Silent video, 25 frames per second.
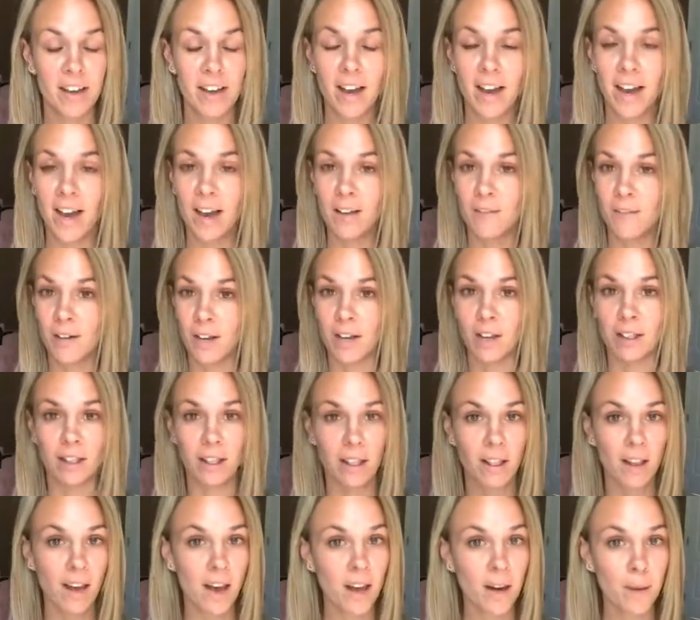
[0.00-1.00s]
I've had a
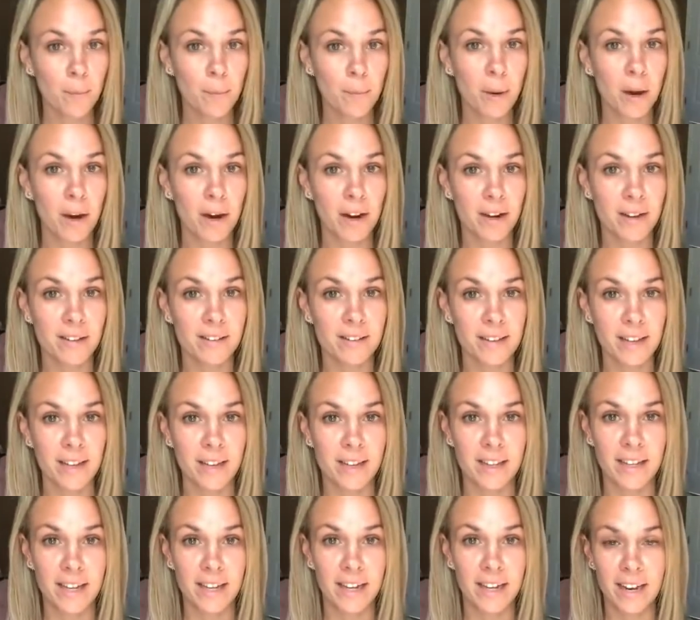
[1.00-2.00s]
lot of parties
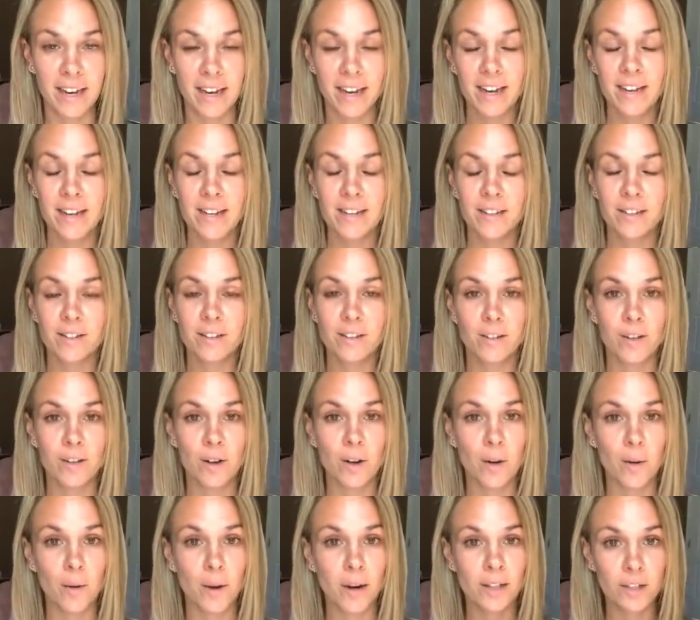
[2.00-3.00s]
lately, so
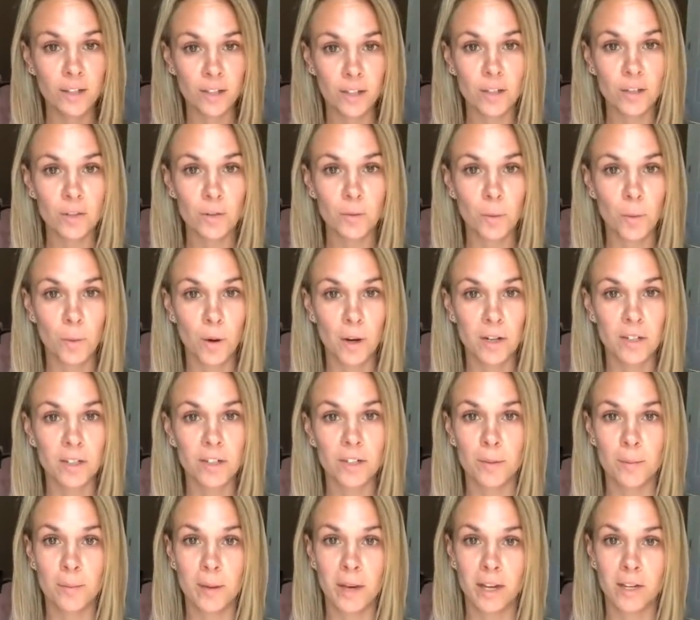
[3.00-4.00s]
I just want to
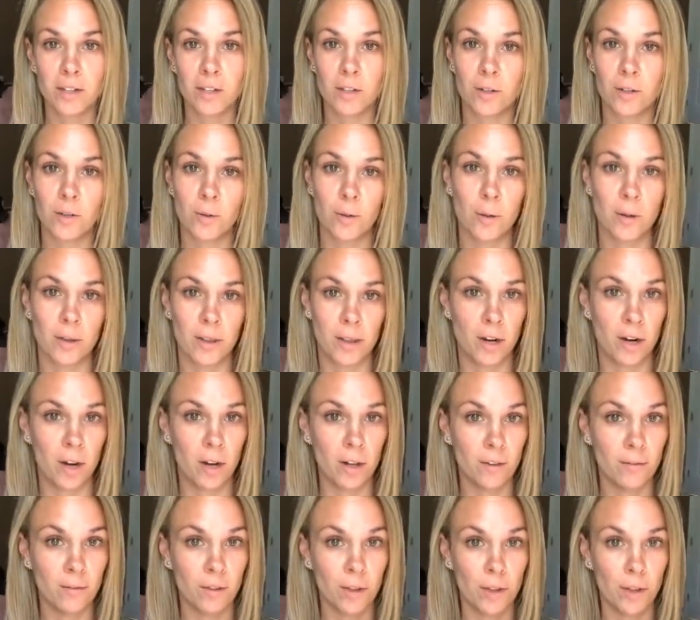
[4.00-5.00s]
make sure that all
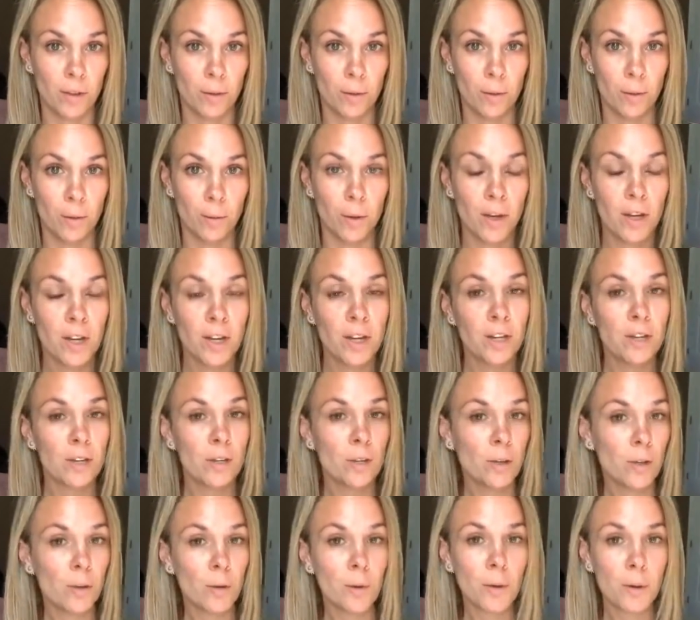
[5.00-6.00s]
of you
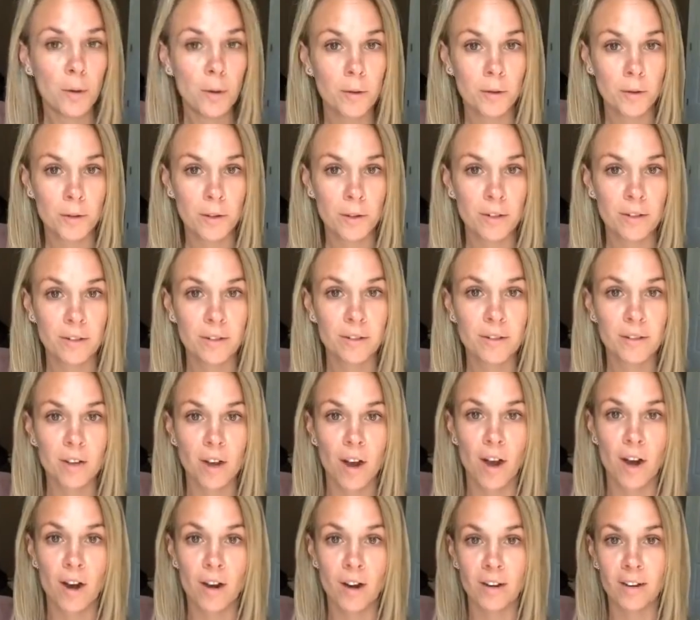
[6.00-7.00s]
new users
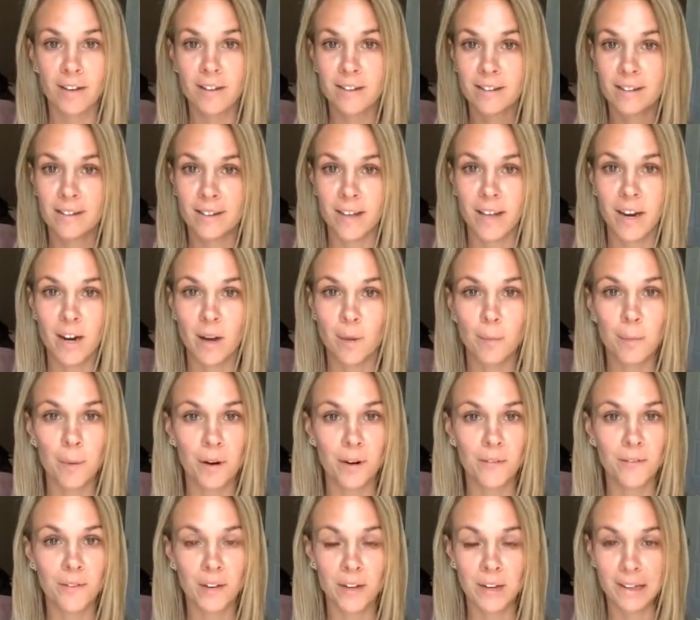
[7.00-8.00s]
are set up
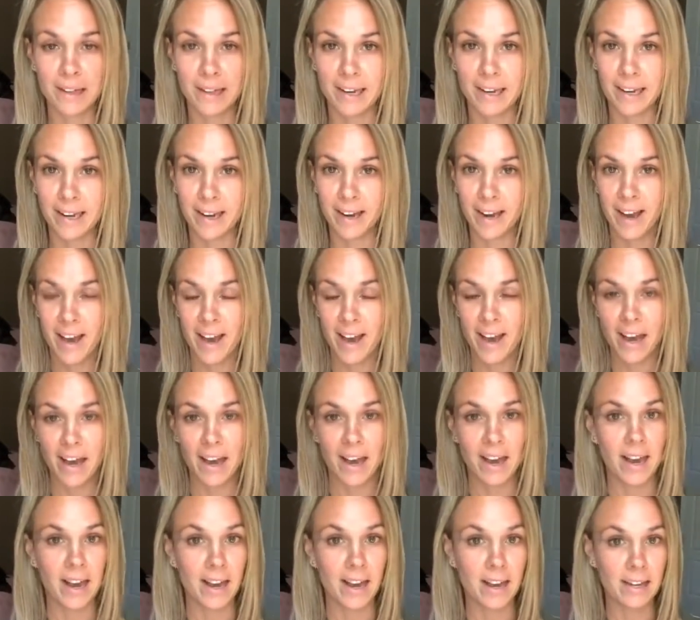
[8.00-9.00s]
perfectly
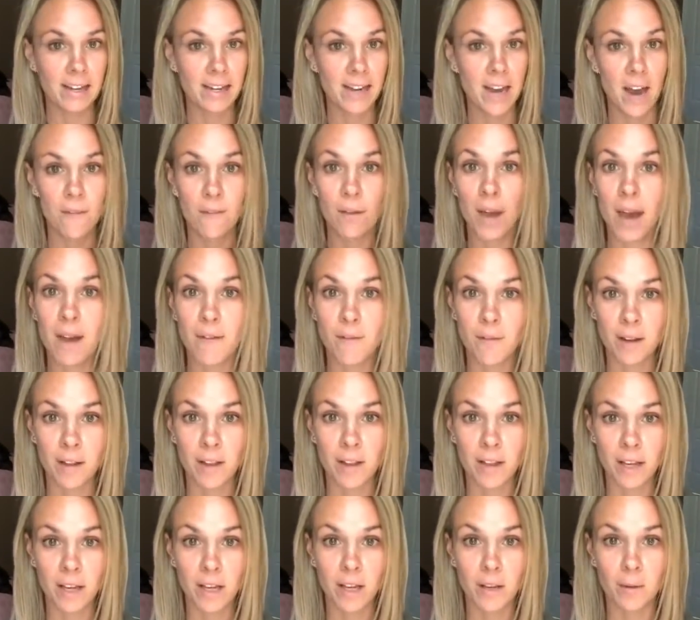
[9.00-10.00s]
and have
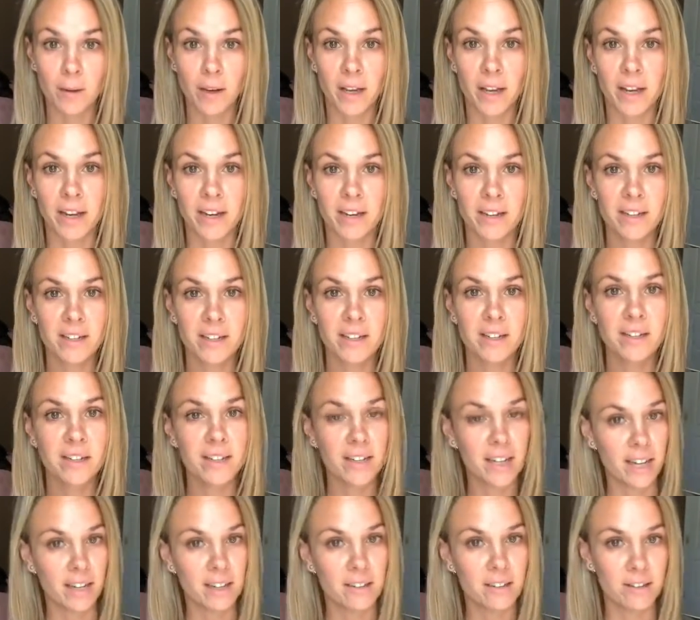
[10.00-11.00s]
everything you need to
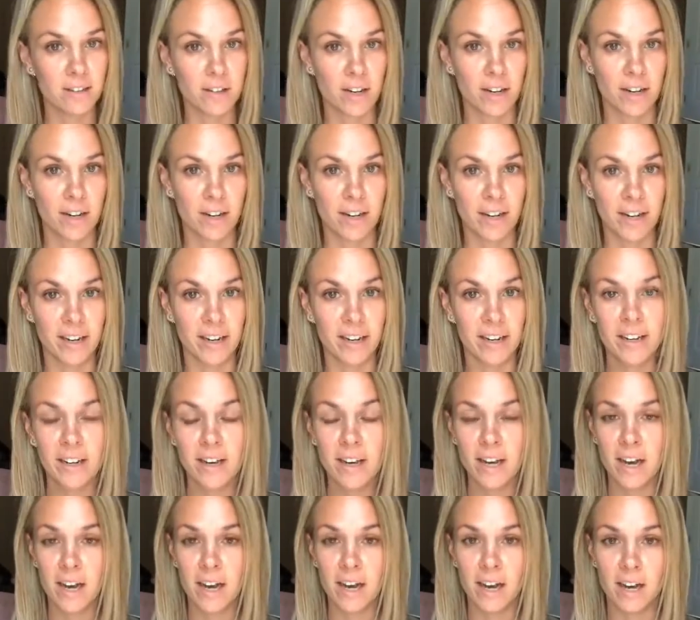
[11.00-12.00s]
get started
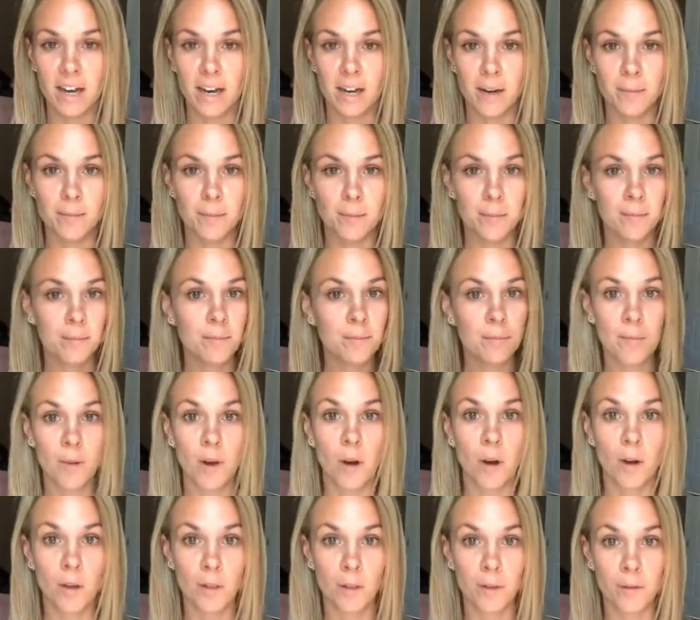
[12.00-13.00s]

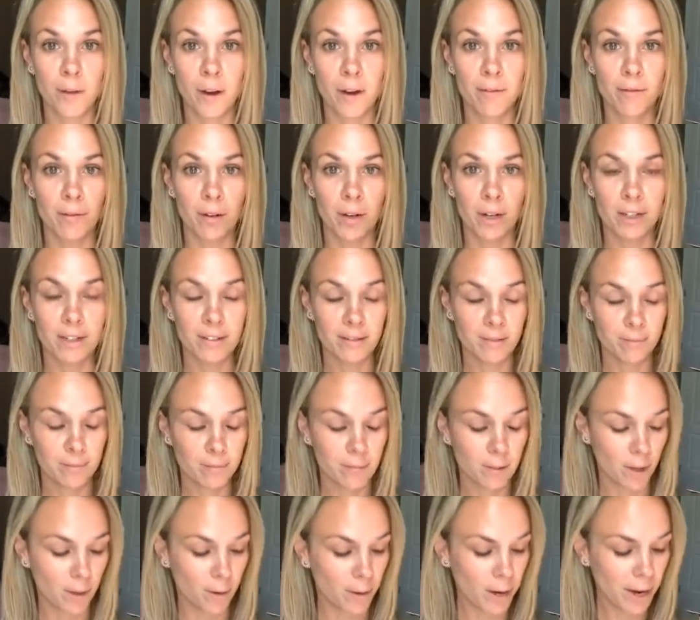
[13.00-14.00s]
on the right foot.
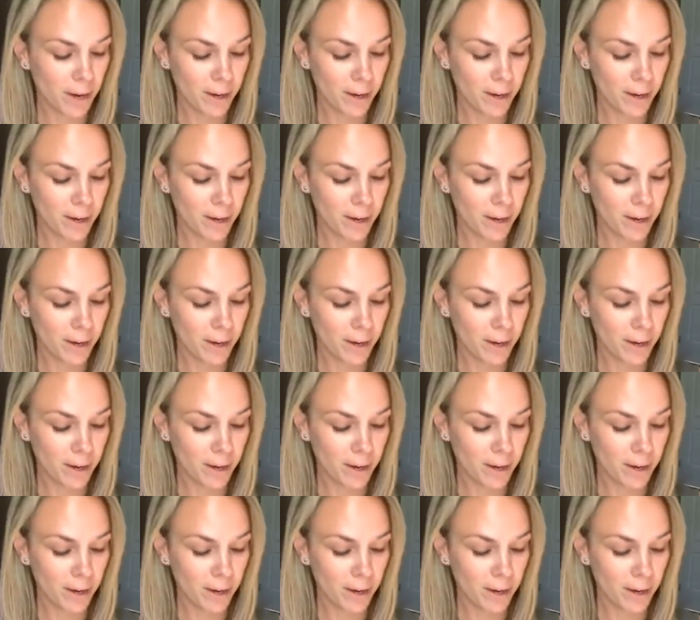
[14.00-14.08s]
Okay?